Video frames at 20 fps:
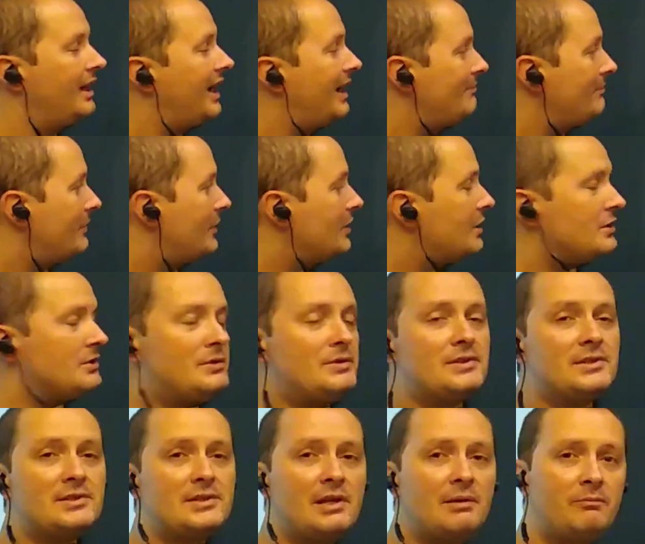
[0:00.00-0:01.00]
I'm going to do
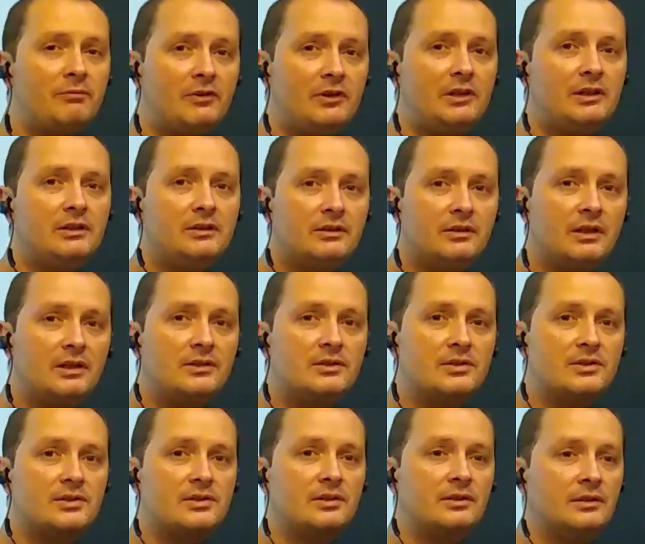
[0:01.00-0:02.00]
something
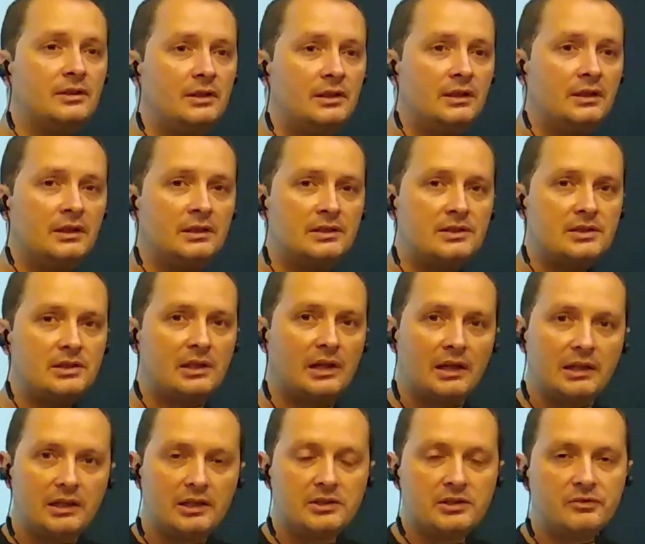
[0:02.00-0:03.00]
that's
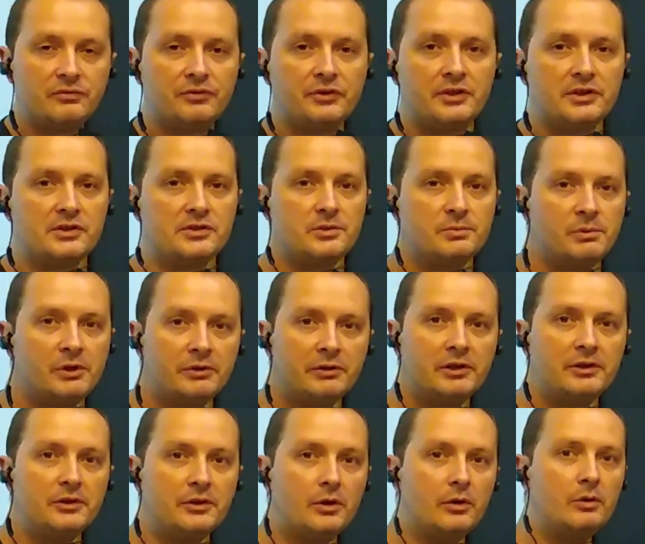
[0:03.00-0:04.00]
slightly different in
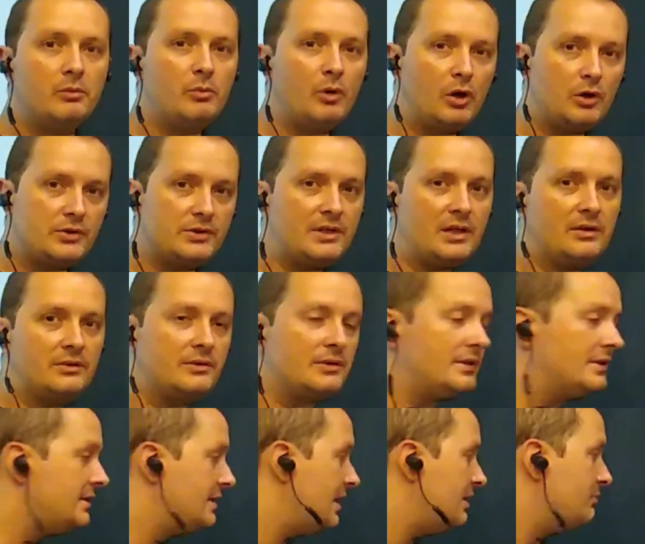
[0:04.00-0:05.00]
spirit, though it boils down to
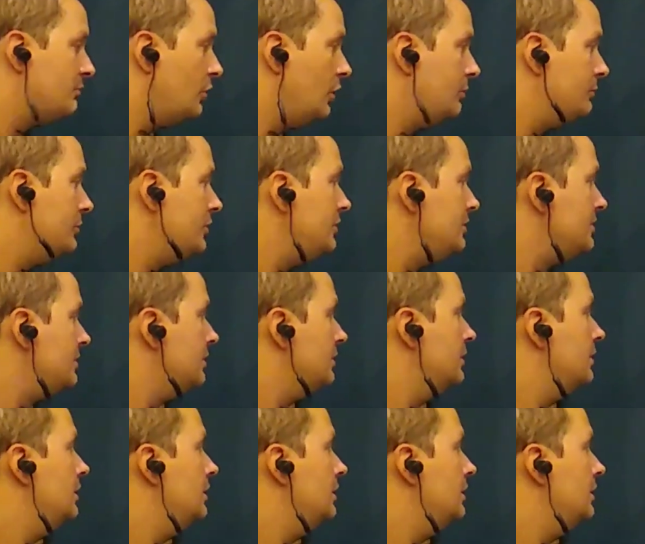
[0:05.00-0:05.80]
the same properties.